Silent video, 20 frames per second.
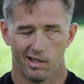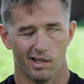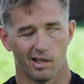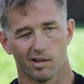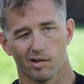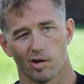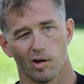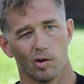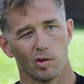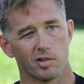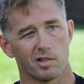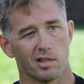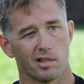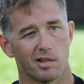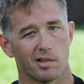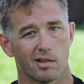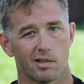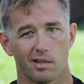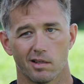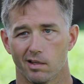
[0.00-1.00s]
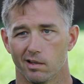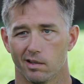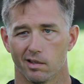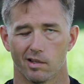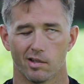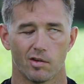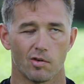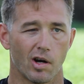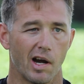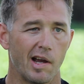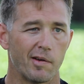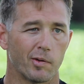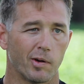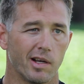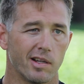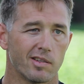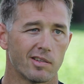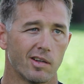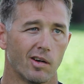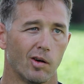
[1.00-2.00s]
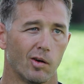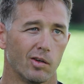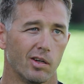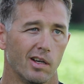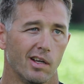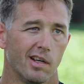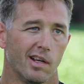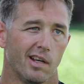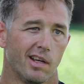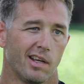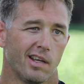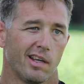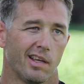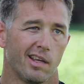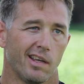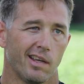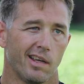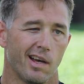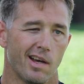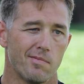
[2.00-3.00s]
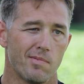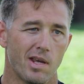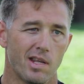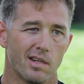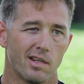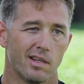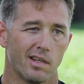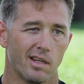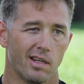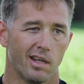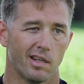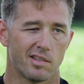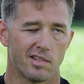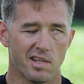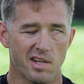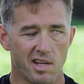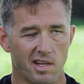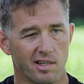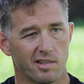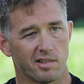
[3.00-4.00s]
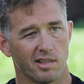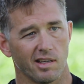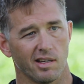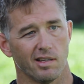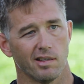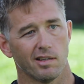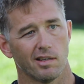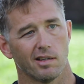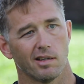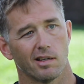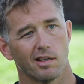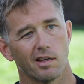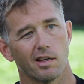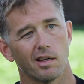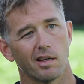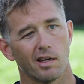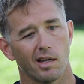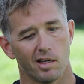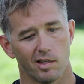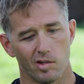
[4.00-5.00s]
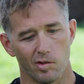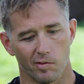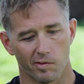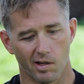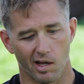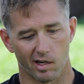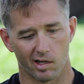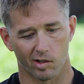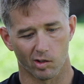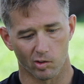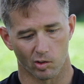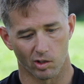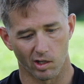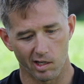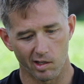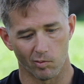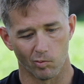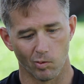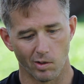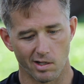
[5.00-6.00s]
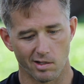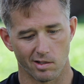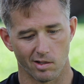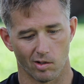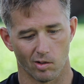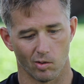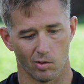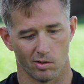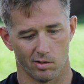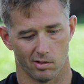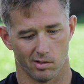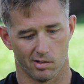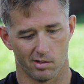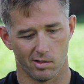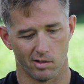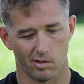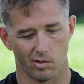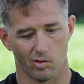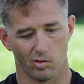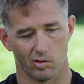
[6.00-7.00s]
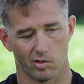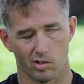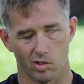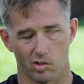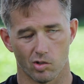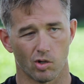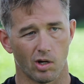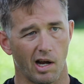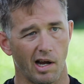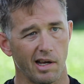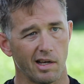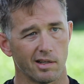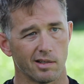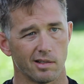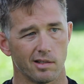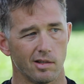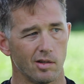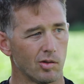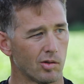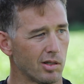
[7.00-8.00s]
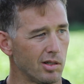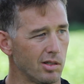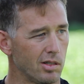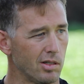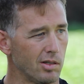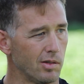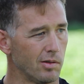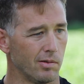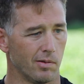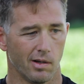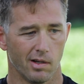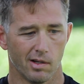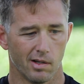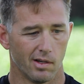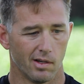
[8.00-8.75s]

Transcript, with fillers: it grows in the driveway. So, I mean, it's easy and you've got a great window to, to try it and you can do